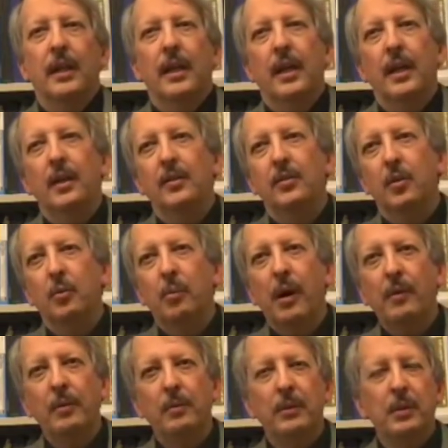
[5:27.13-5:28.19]
And so
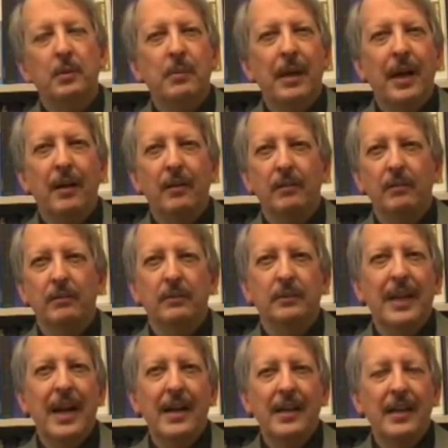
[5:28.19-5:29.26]
probably about
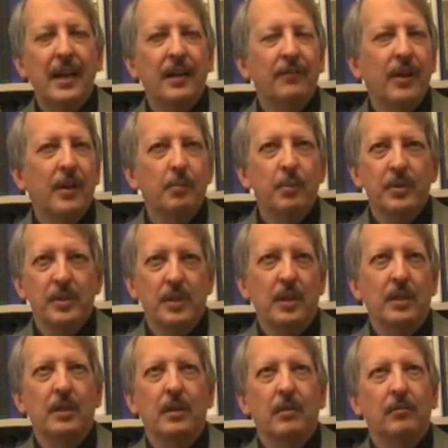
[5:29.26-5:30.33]

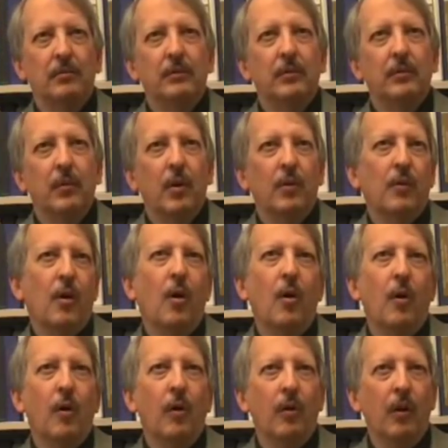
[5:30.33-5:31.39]
90–95% of
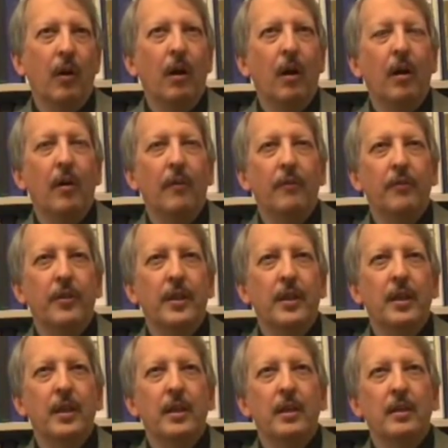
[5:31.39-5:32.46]
all of
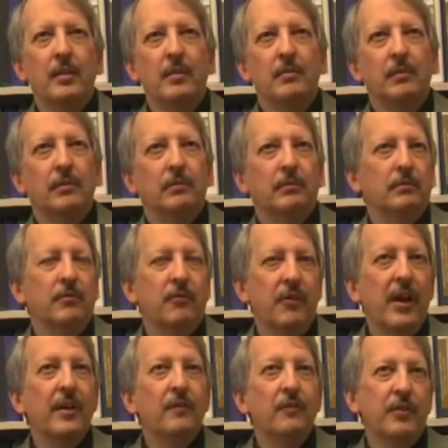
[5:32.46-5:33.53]
the
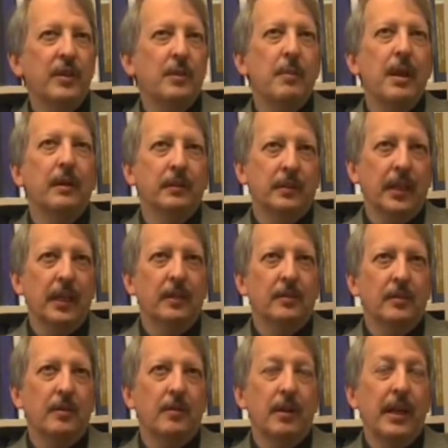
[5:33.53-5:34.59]
fed female ticks
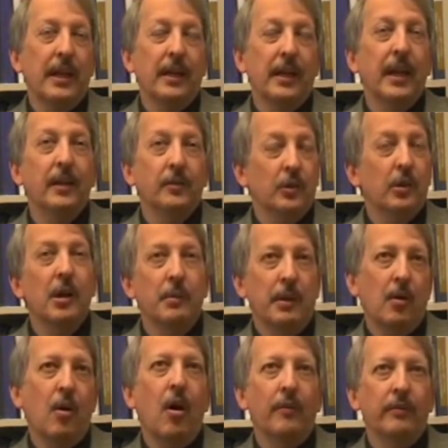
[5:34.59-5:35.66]
that are laying eggs are coming
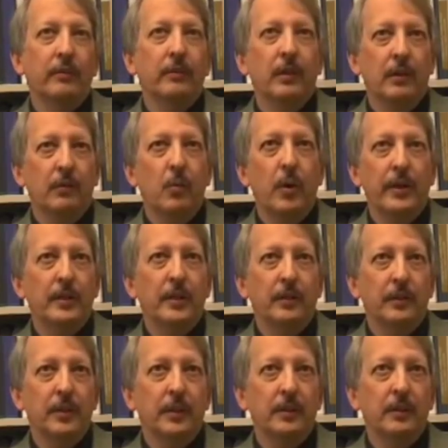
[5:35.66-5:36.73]
off of
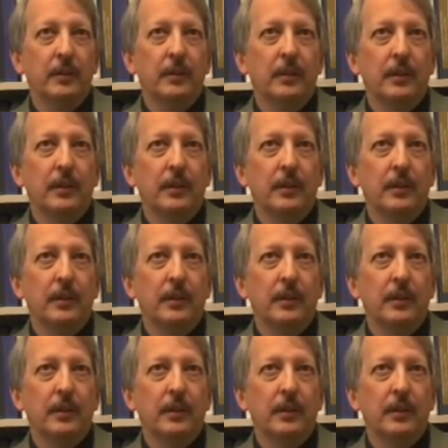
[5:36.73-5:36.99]
white-tailed deer.